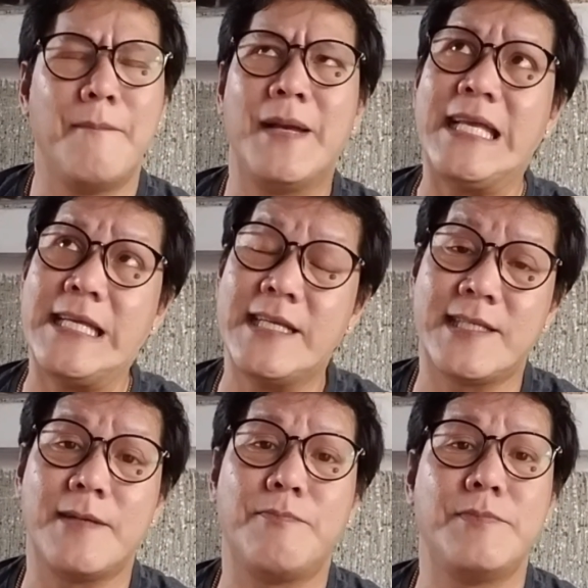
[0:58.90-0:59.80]
may
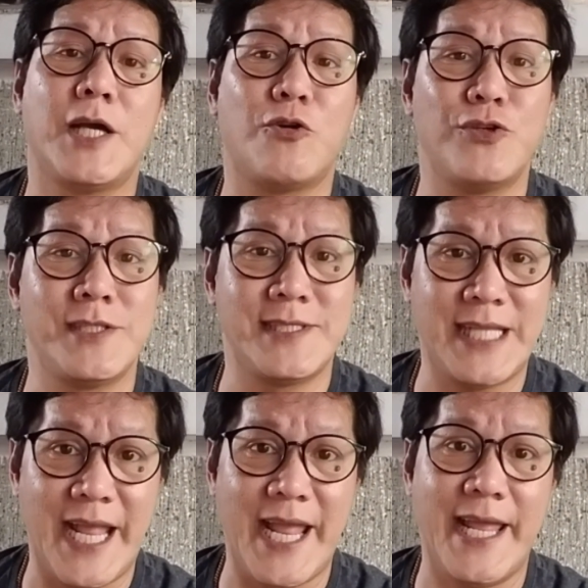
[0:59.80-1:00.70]
isip na
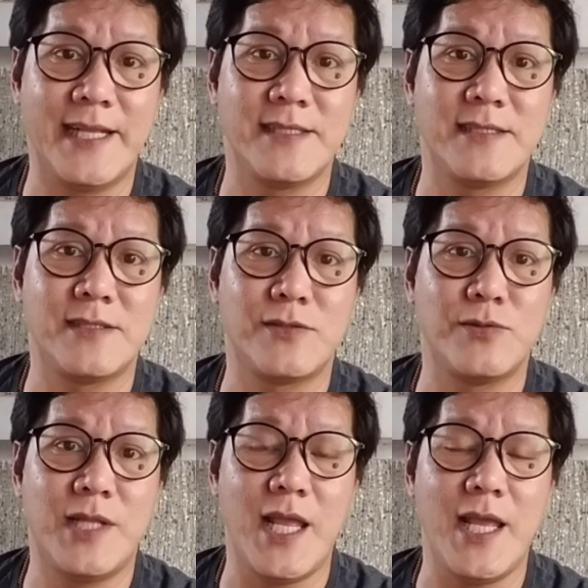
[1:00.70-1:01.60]
content
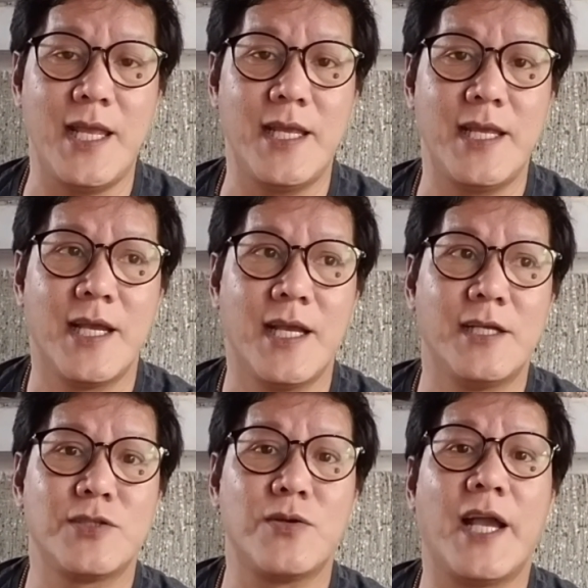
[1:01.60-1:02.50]
today,
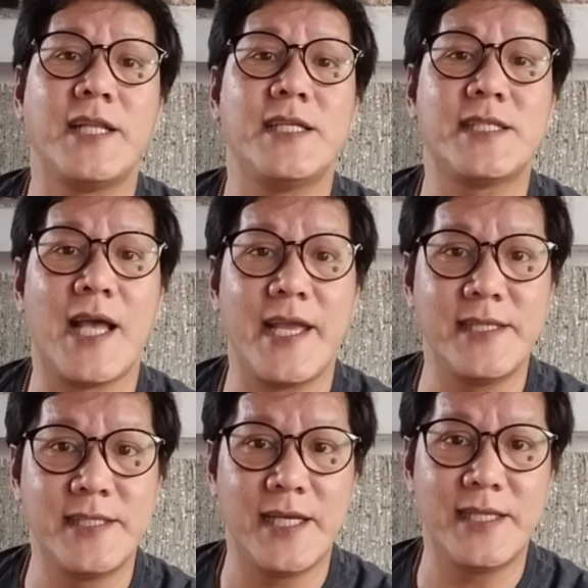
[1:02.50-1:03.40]
so I
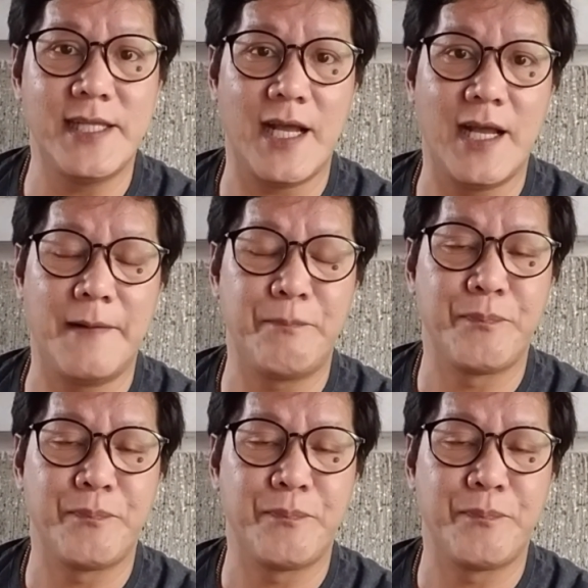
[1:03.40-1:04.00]
decided na